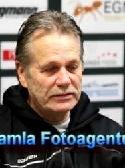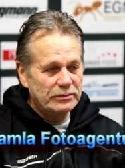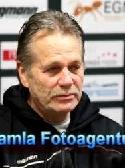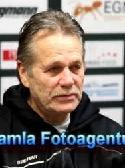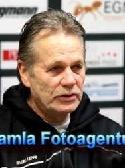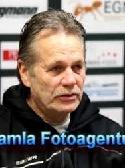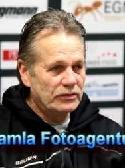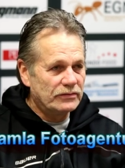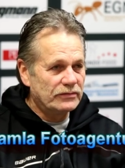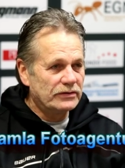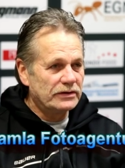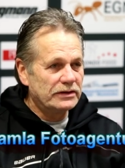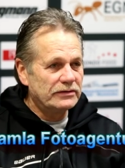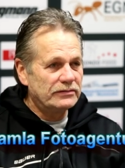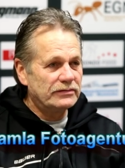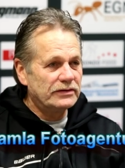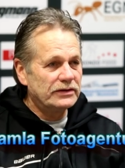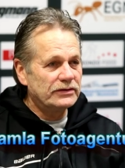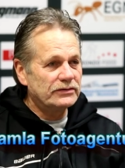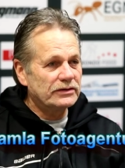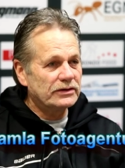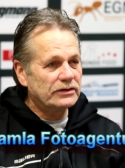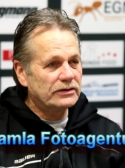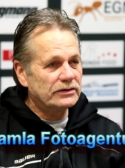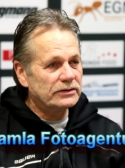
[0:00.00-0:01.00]
to be overly
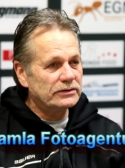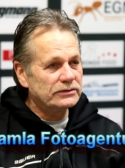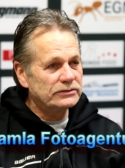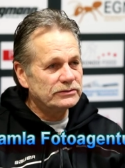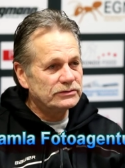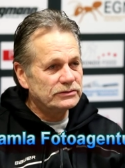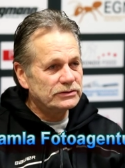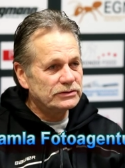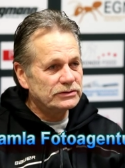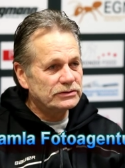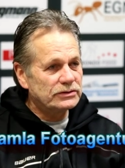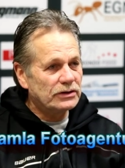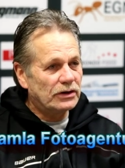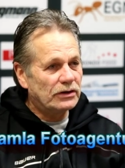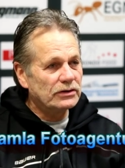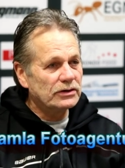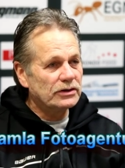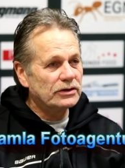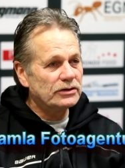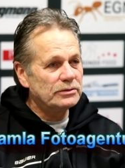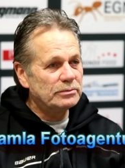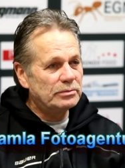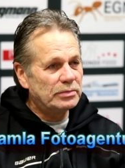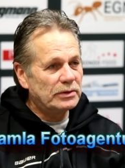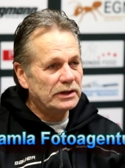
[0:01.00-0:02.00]
physical, just all
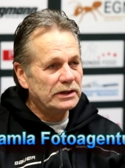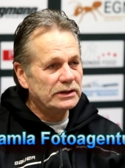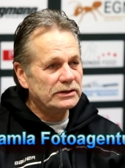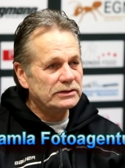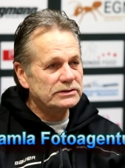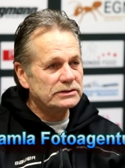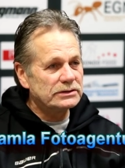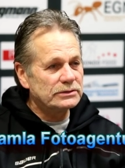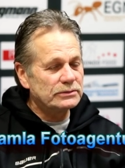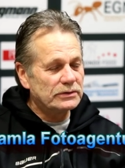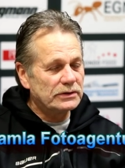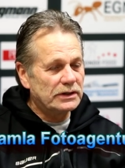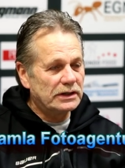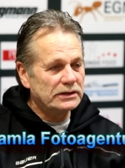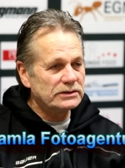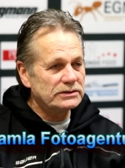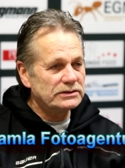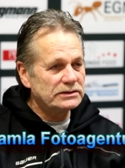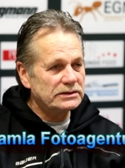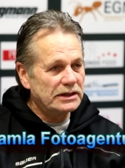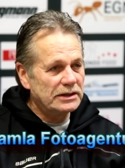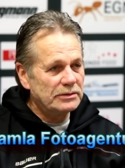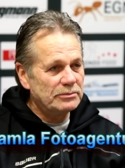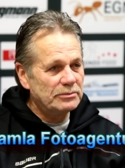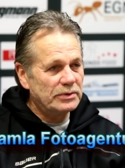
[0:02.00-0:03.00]
good players that were on the
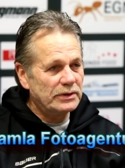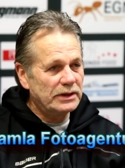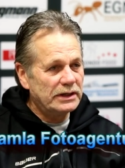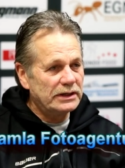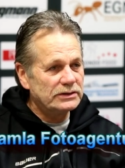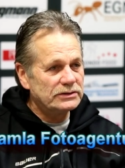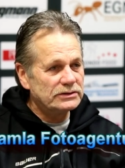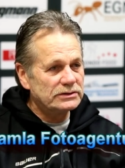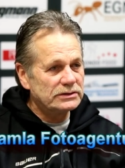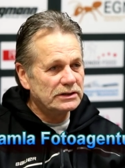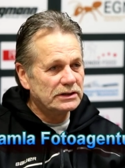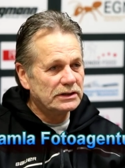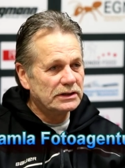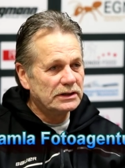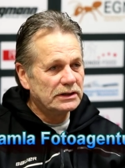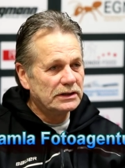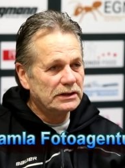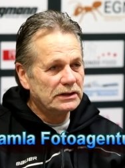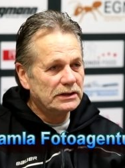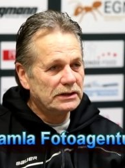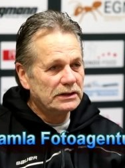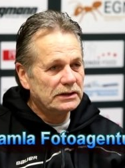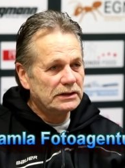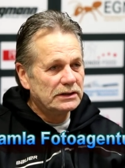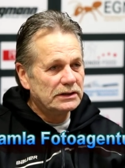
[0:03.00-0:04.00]
same page.
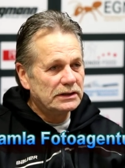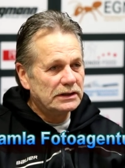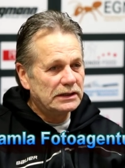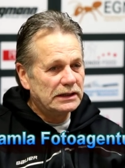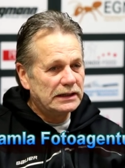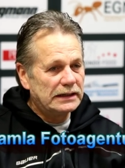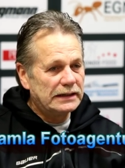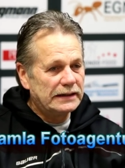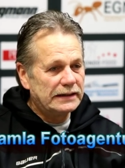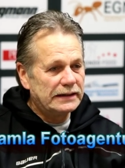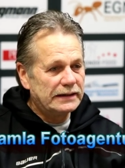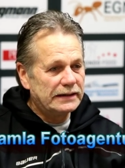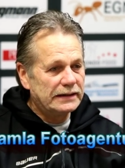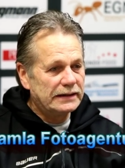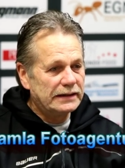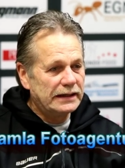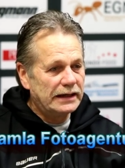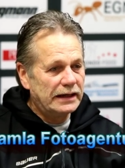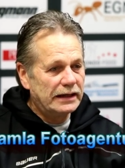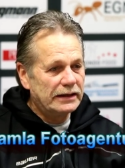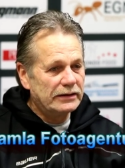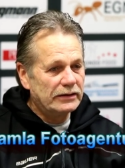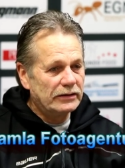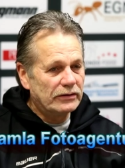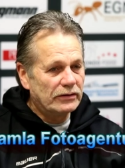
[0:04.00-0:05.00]
Uh,
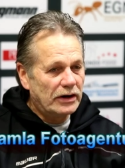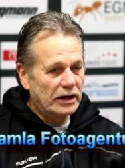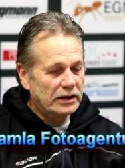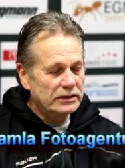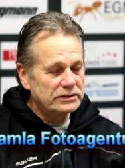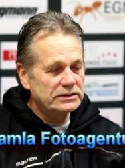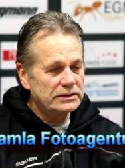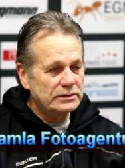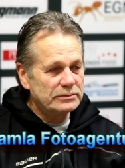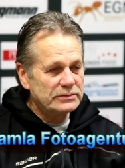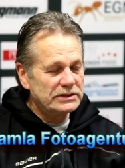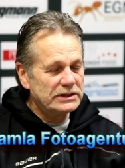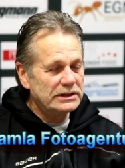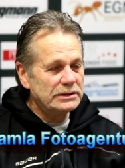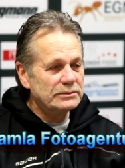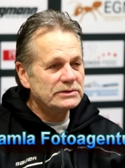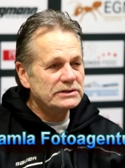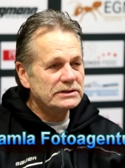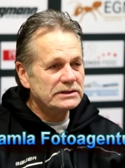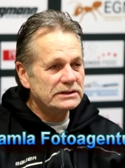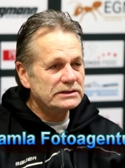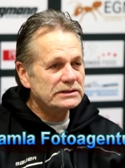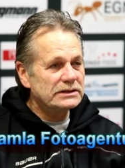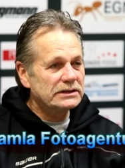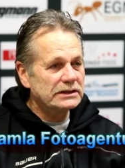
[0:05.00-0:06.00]
and there are some teams
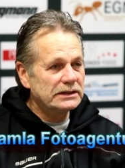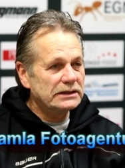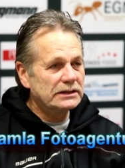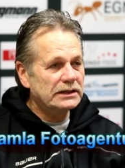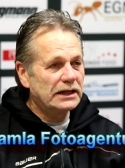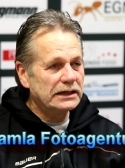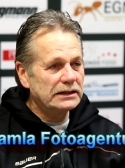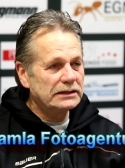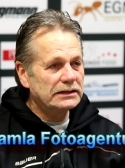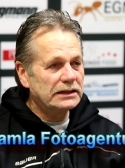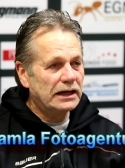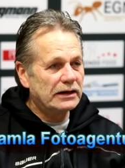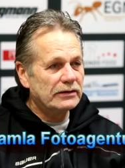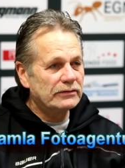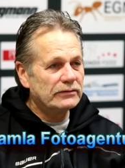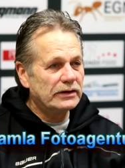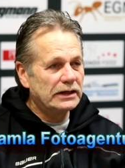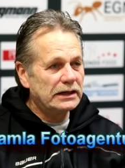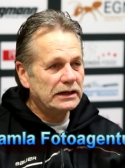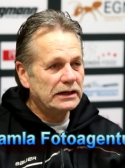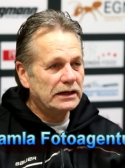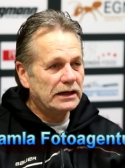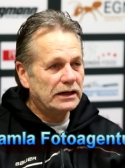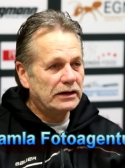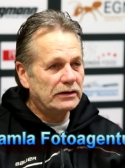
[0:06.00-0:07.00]
in this league like that
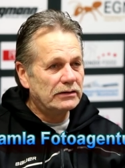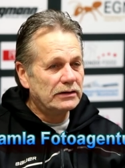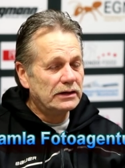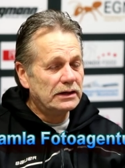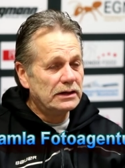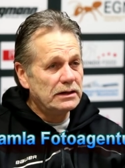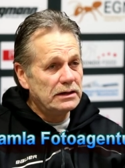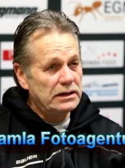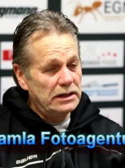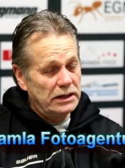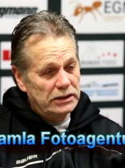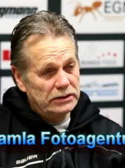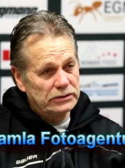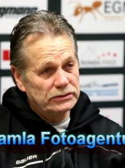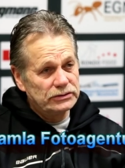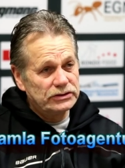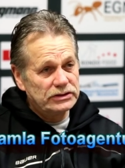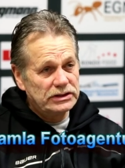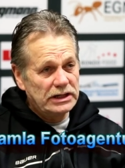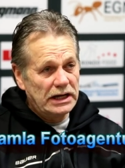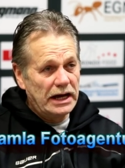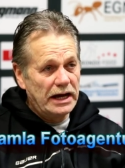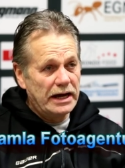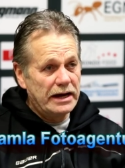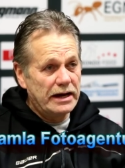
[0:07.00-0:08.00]
right now.
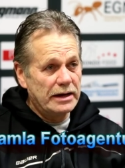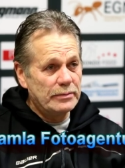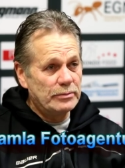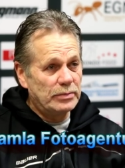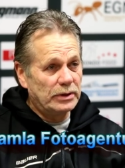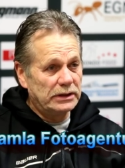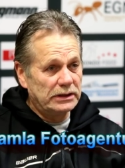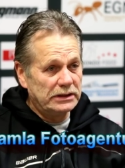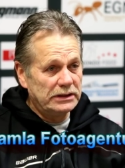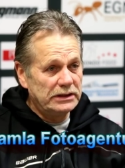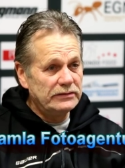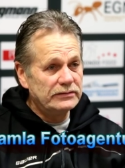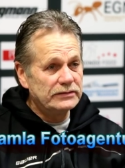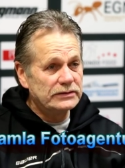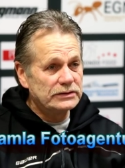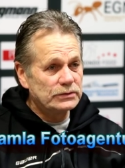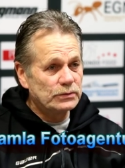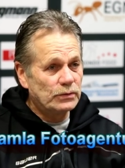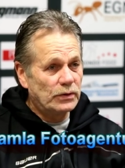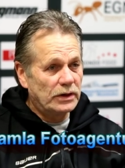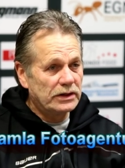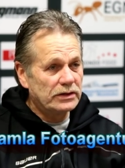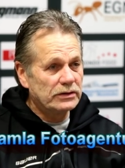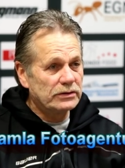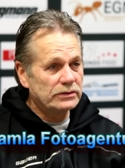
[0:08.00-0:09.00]
Ingolstadt, I believe, is
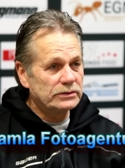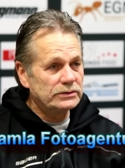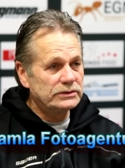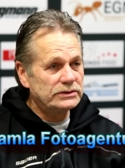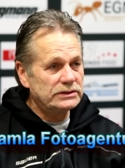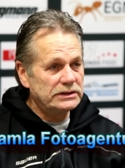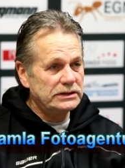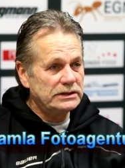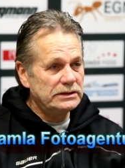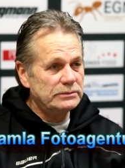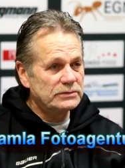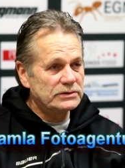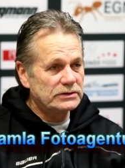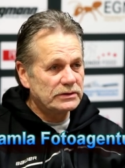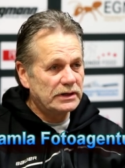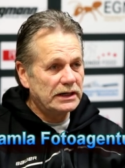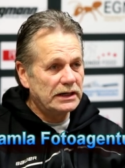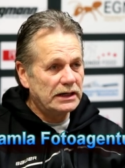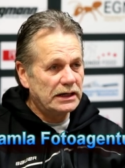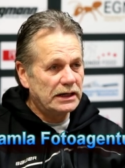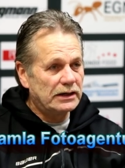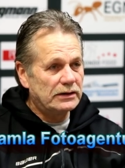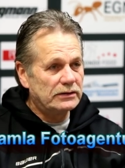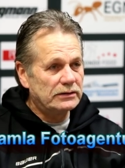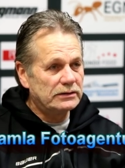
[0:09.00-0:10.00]
one of those teams
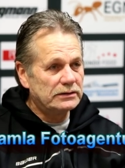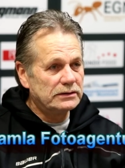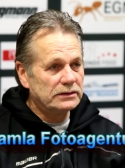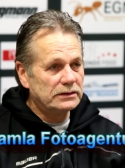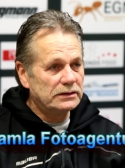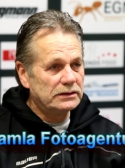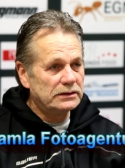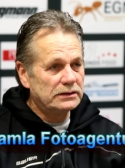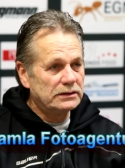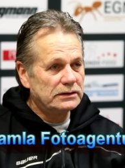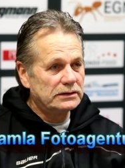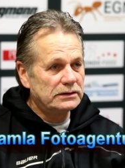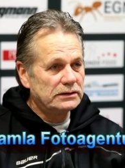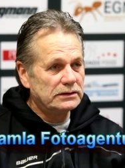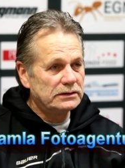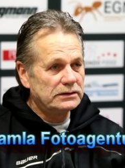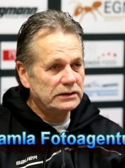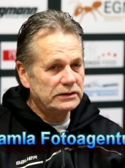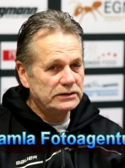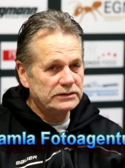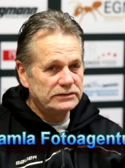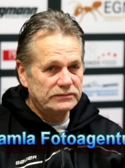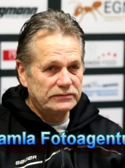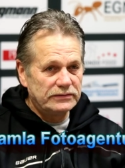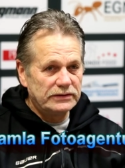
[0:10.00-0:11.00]
right now
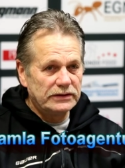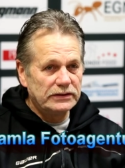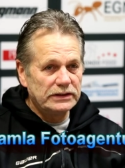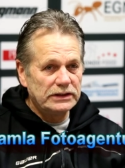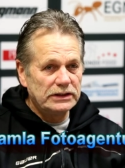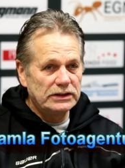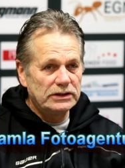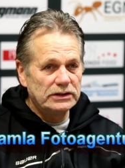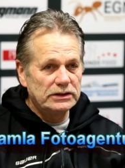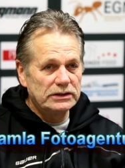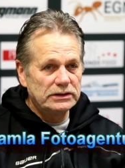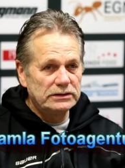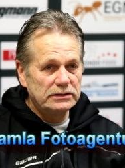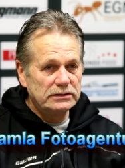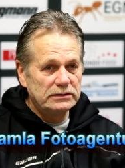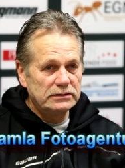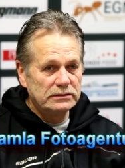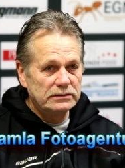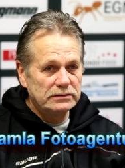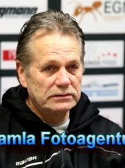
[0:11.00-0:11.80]
that is very good,